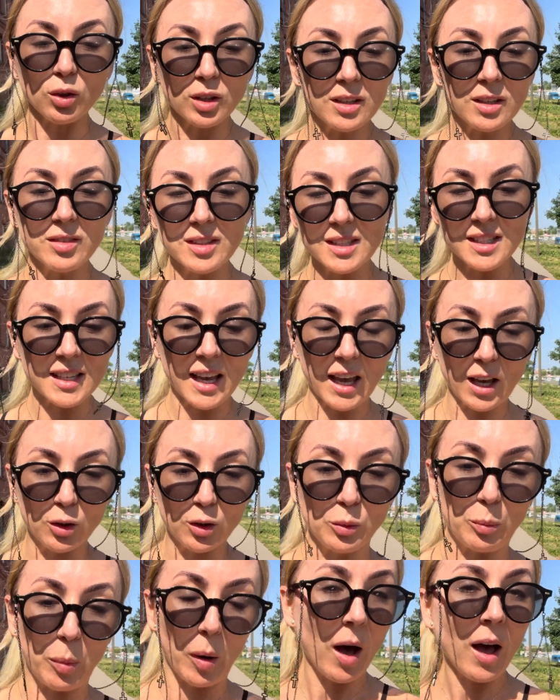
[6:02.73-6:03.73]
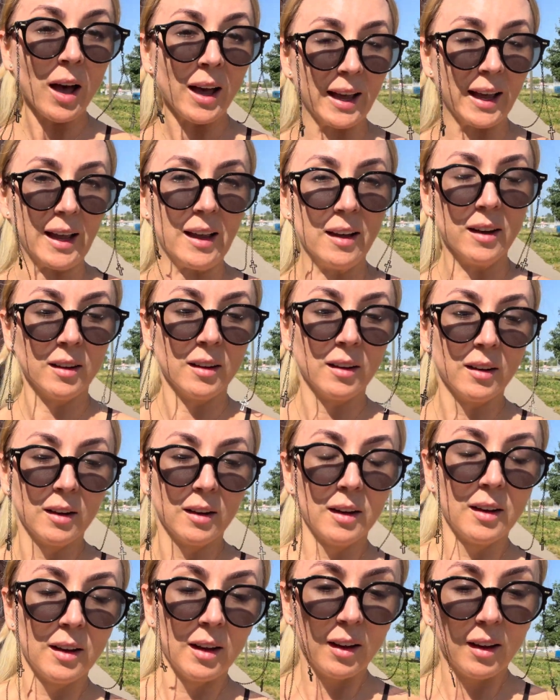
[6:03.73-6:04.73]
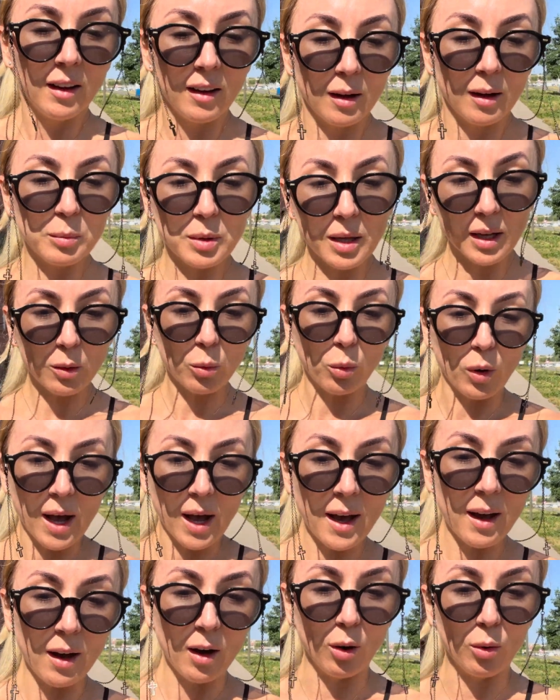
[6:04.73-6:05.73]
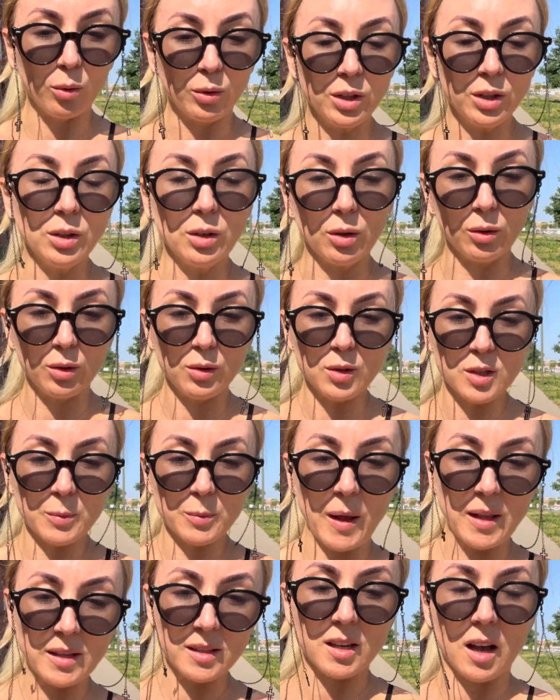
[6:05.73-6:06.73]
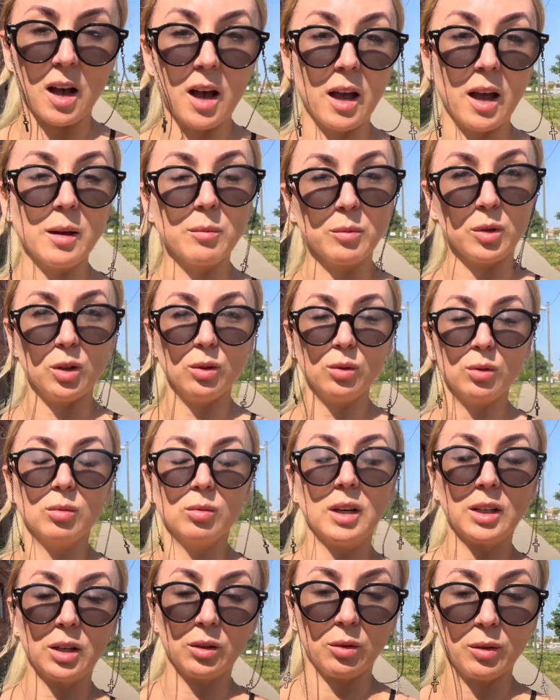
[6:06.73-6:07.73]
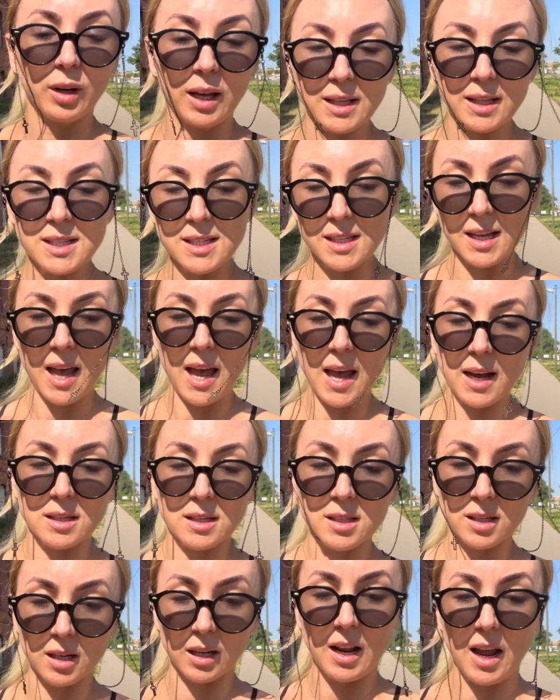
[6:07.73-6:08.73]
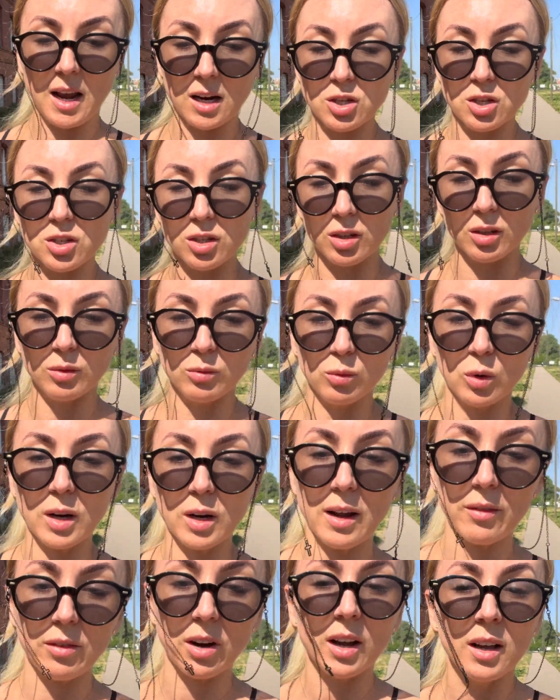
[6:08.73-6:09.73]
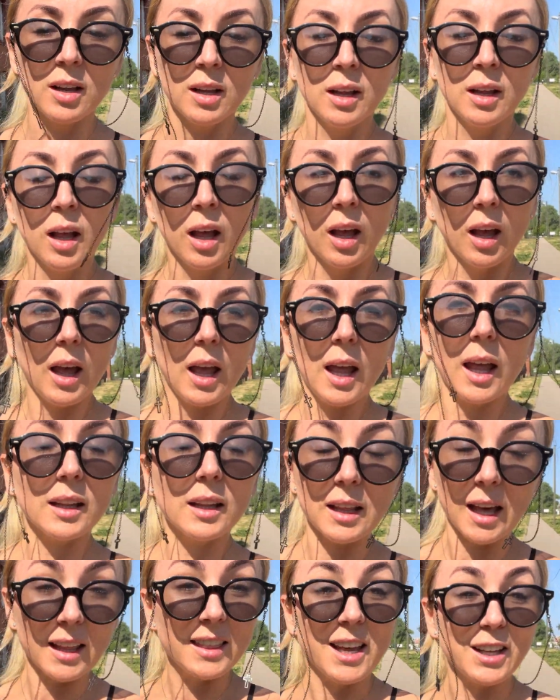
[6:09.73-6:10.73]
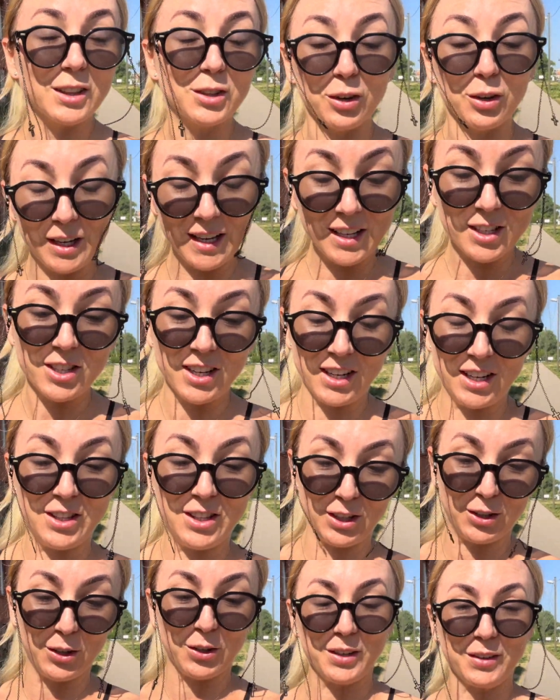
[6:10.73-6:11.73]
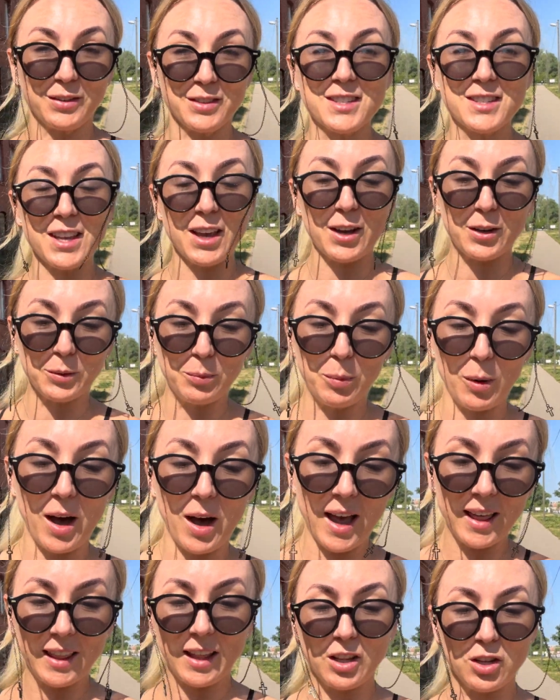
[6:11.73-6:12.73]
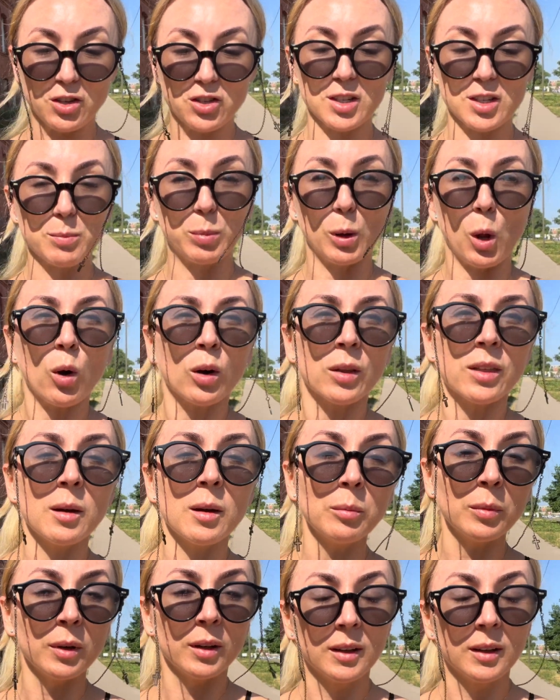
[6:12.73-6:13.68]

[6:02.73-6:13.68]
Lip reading: even say goodbye. I'm like, wow, you spend time, had sex, connection, whatever, and they don't even say goodbye, and then they just block them.